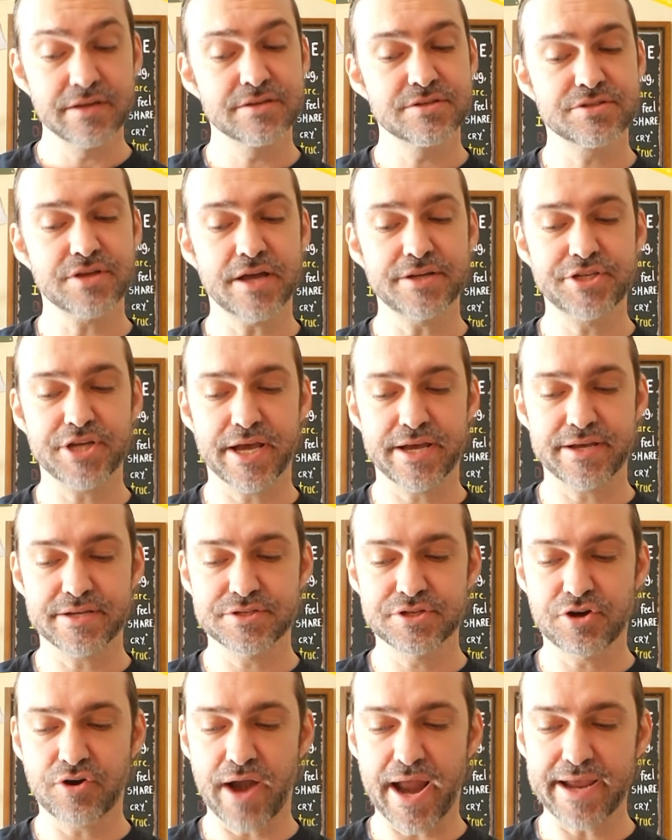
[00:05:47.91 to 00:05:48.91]
such as
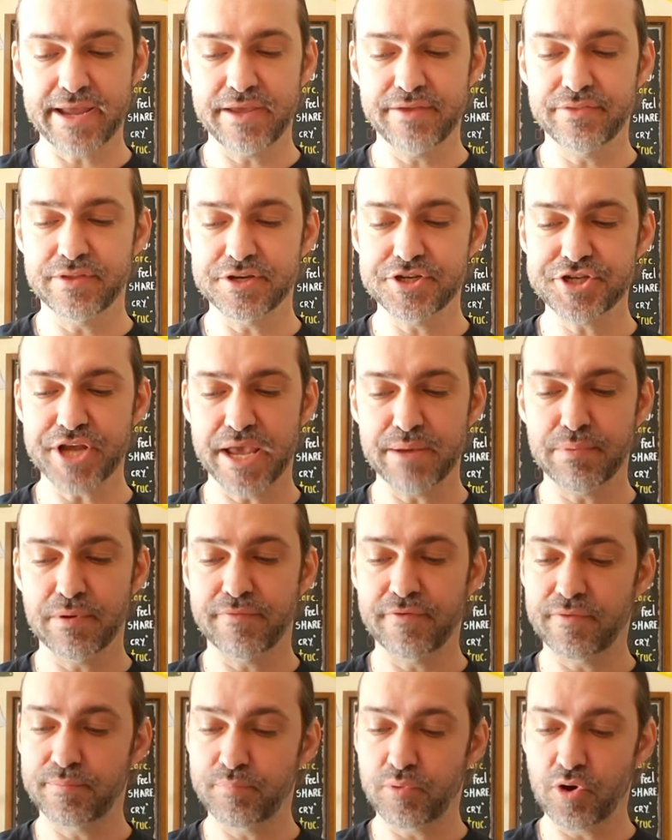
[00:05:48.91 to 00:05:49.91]
cracking the shape of
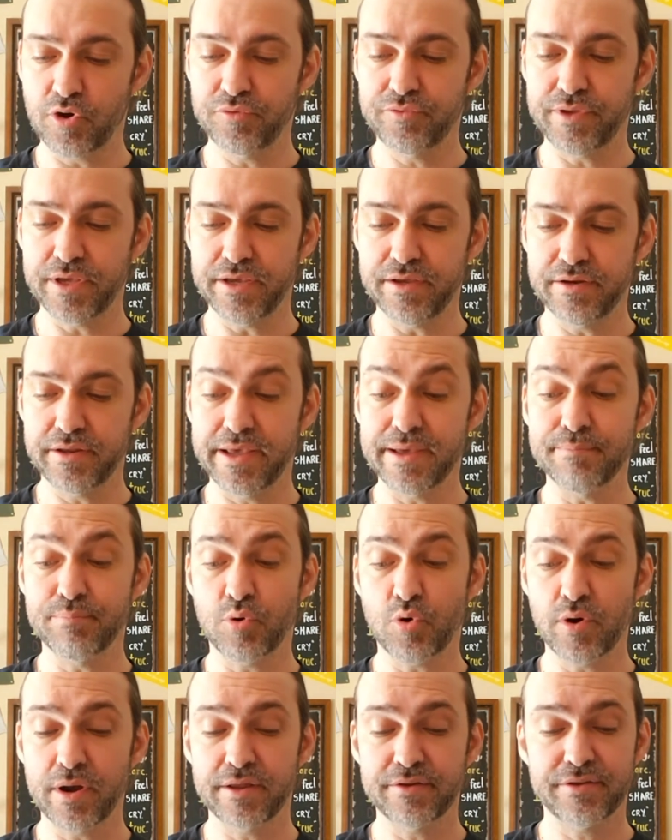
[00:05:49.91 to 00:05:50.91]
a protein
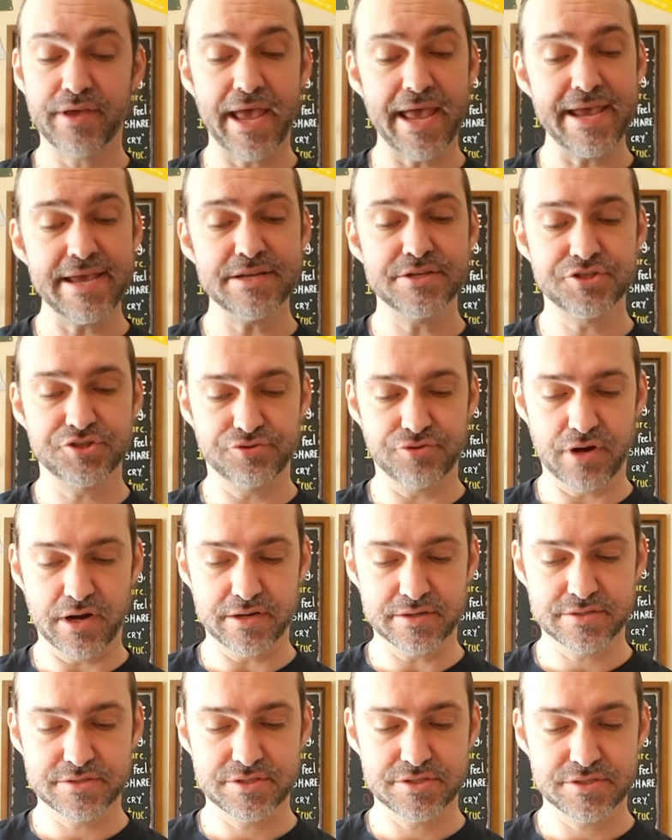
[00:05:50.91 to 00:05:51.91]
important to AIDS
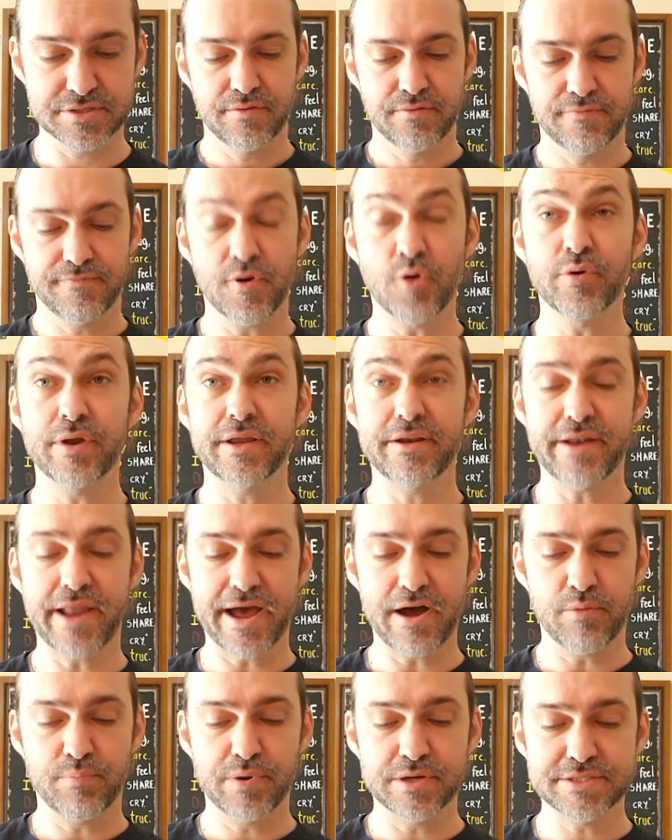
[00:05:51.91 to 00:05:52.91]
drugs. Foldit
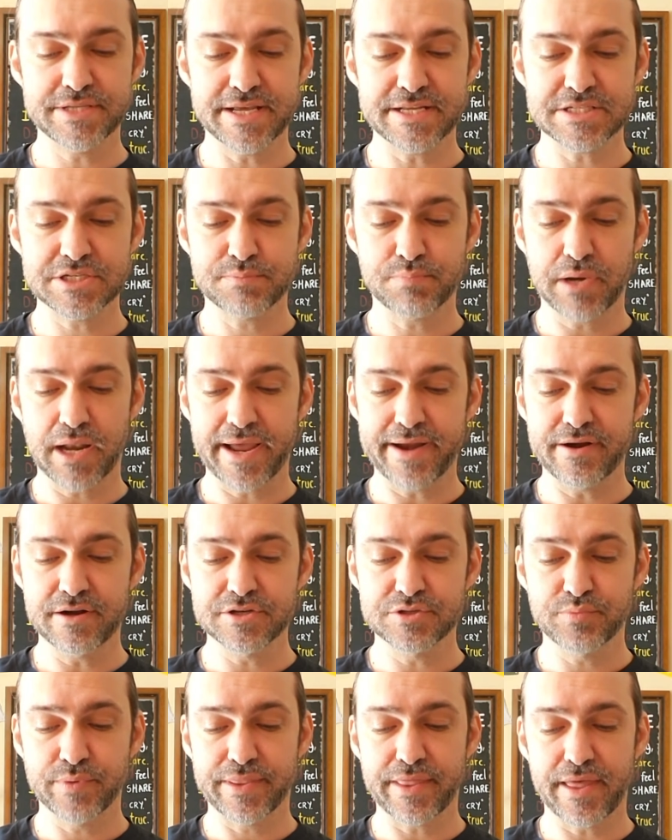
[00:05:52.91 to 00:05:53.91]
now presents
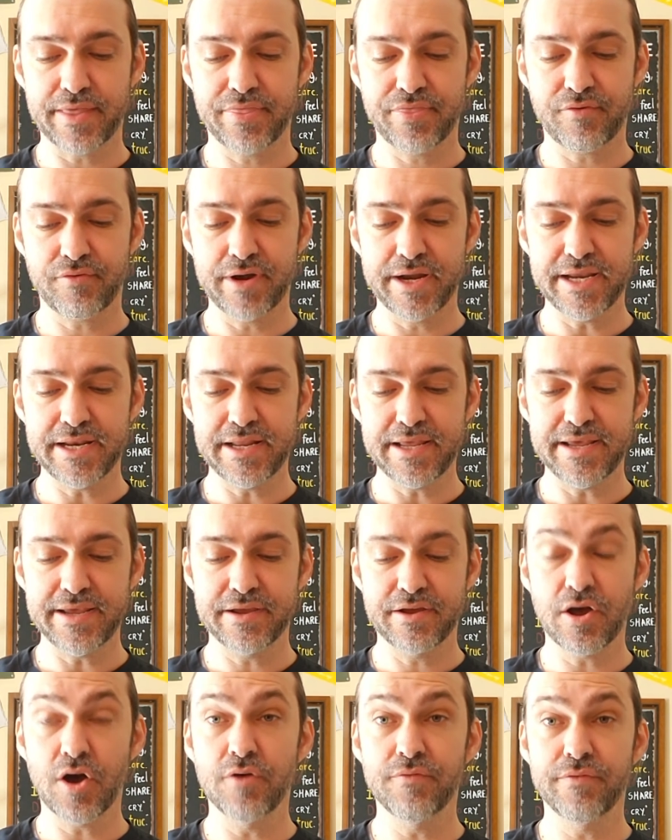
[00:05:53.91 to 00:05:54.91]
players with a three
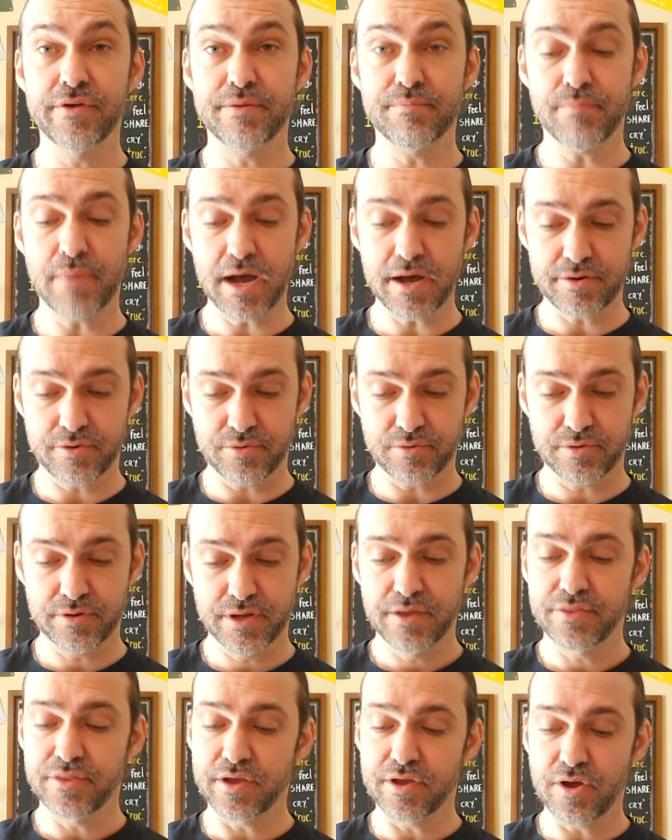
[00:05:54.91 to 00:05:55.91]
D COVID model.
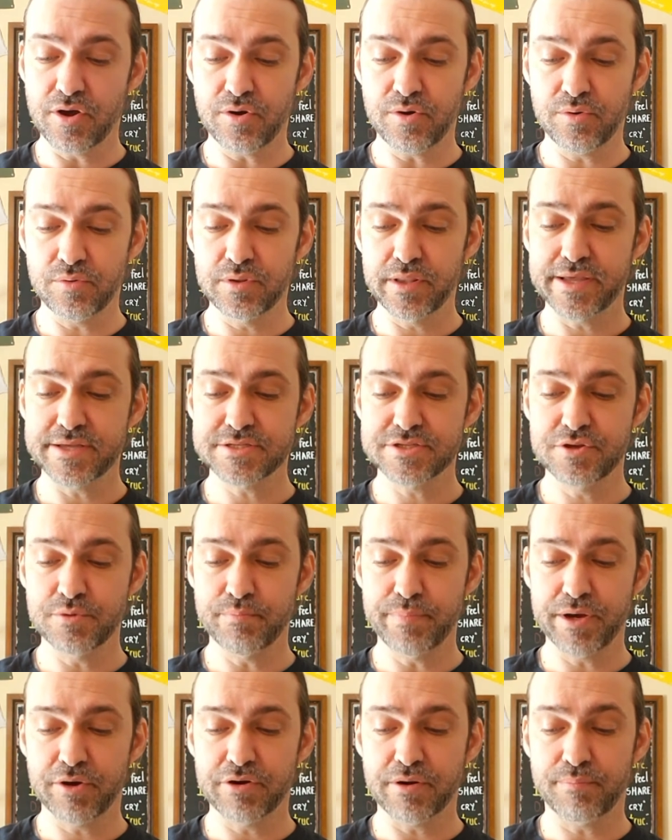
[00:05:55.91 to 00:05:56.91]
The goal is to
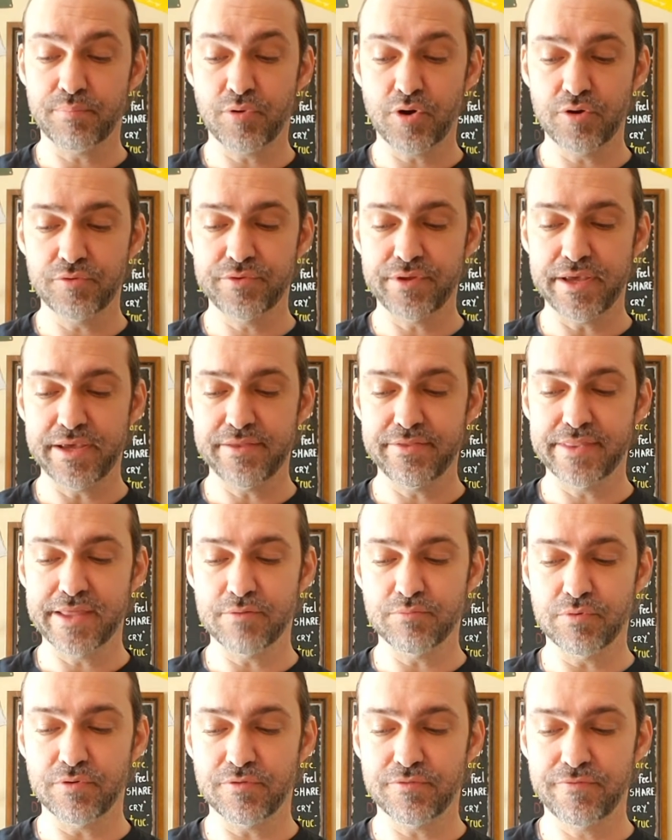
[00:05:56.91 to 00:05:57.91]
build a protein
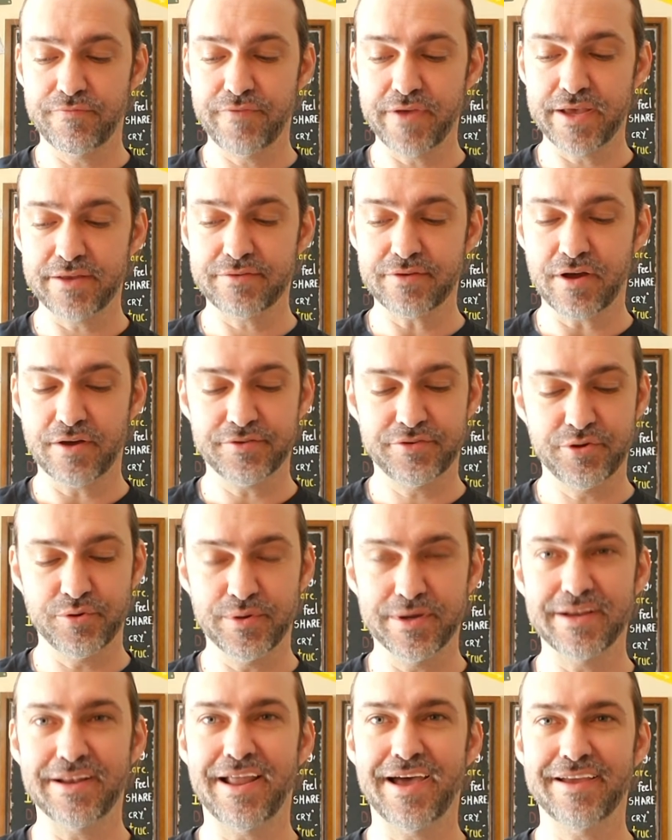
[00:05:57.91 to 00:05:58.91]
that will fit
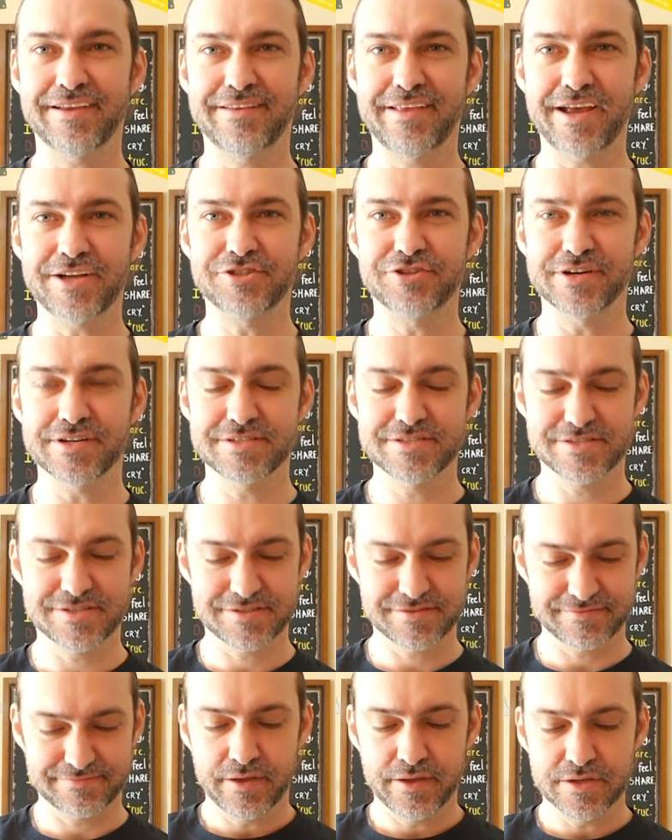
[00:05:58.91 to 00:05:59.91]
onto it like
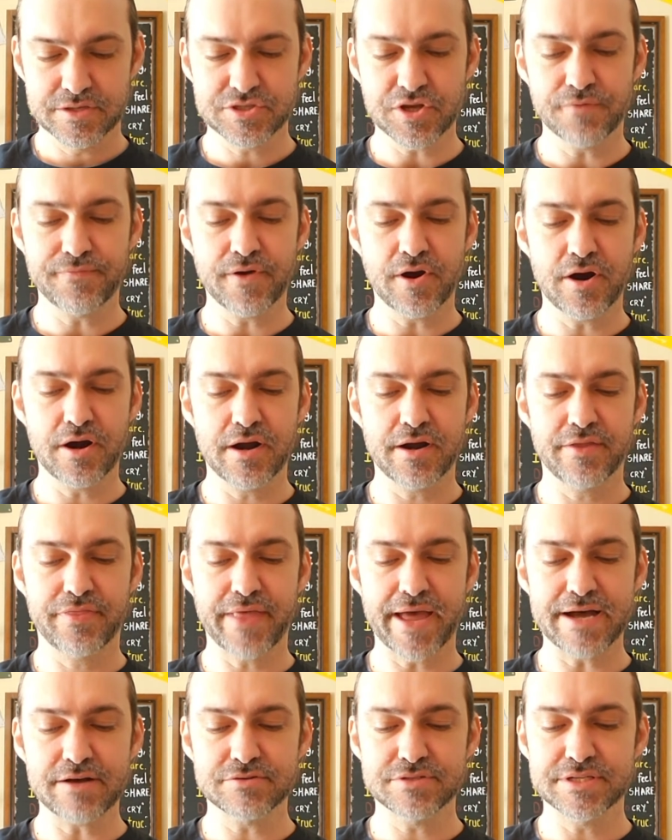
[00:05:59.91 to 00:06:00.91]
Tetris. So far,
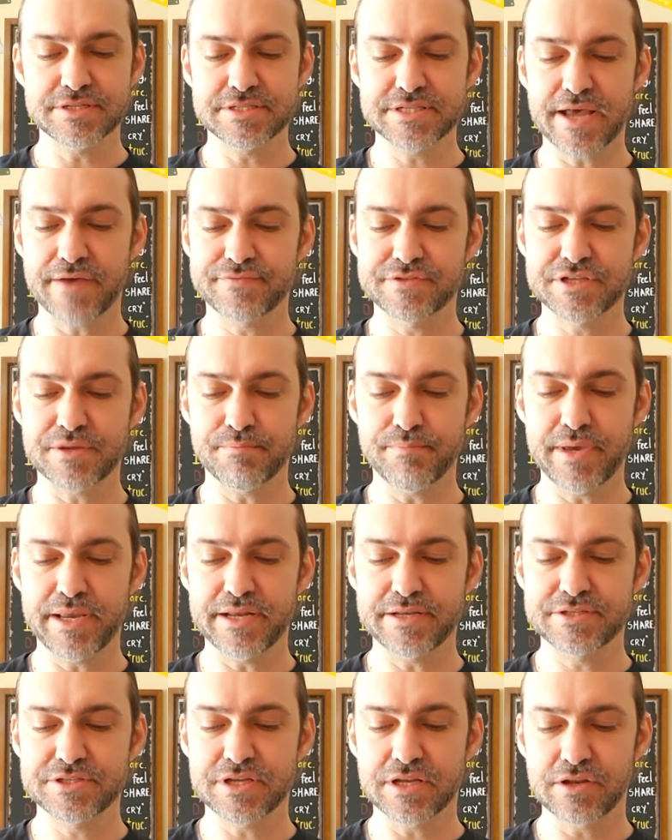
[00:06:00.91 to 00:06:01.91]
thousands have
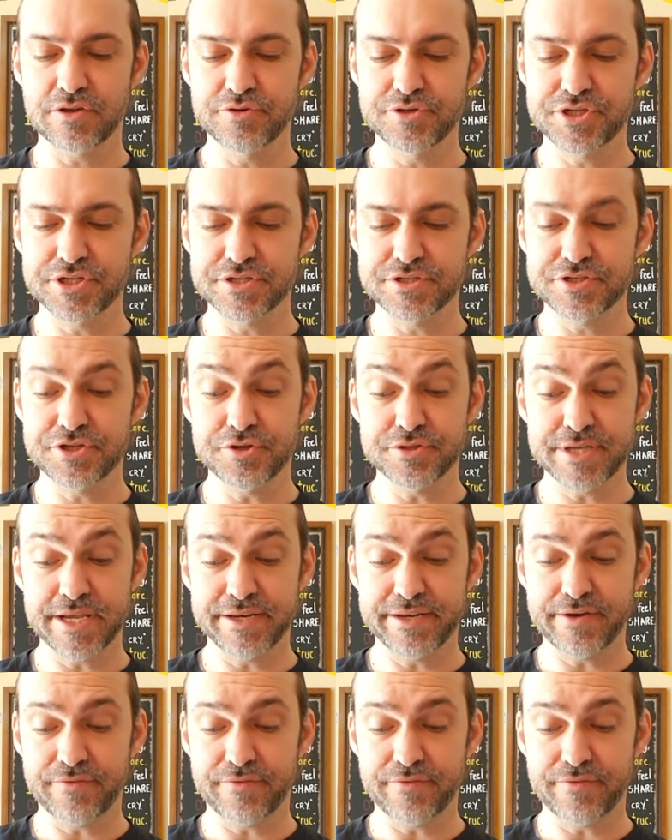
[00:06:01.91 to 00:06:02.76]
submitted solutions using